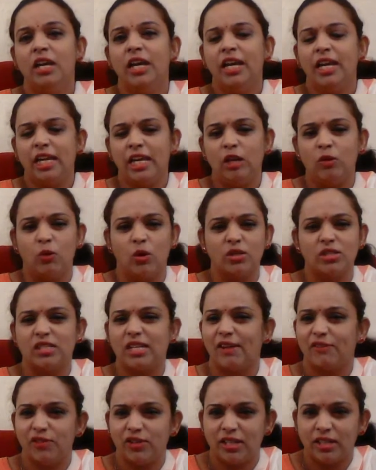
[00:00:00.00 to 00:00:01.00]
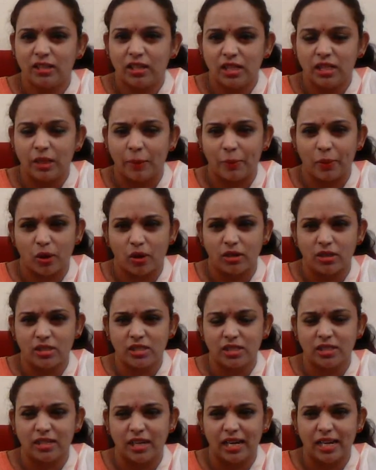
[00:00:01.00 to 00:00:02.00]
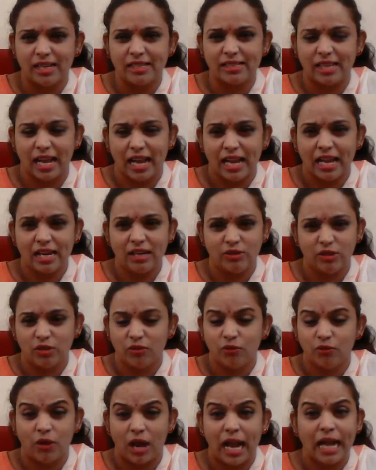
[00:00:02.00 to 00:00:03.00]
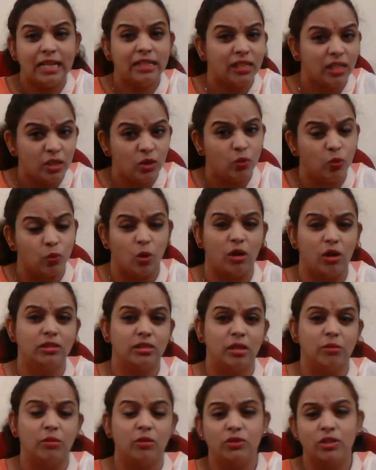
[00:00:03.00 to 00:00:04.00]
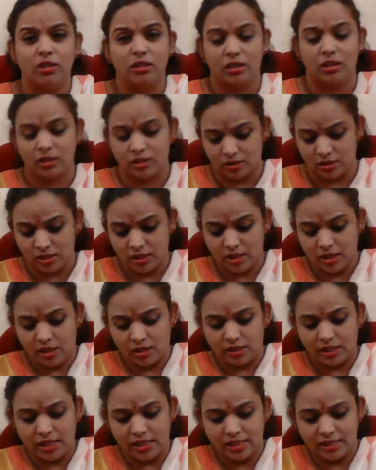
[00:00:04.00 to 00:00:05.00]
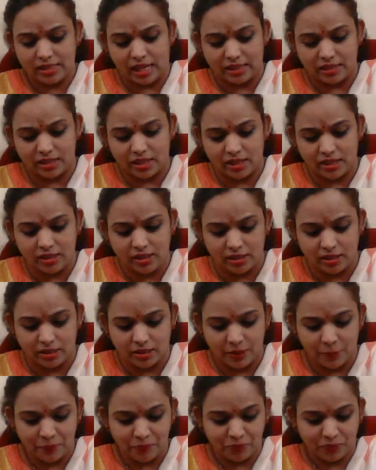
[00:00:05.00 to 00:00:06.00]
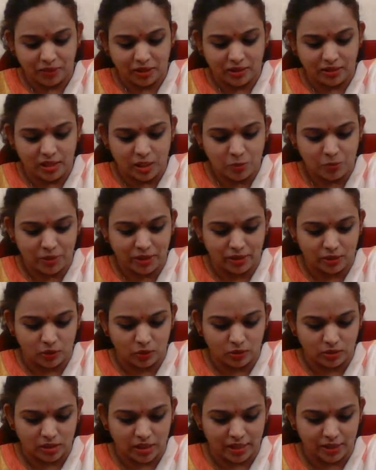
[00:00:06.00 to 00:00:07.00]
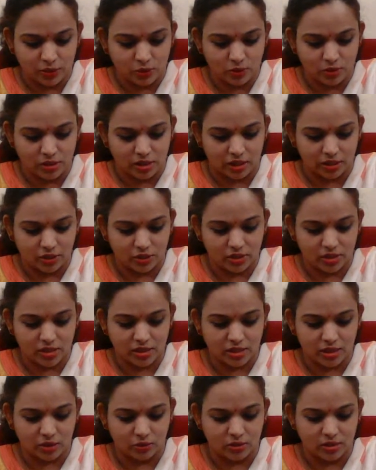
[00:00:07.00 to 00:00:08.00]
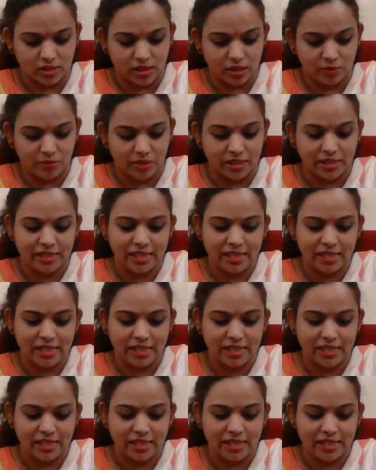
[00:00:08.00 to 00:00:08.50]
He was definitely the prodigy, guys. And I'll tell you some of the things that he did. This pic looks like you started chess around the same age.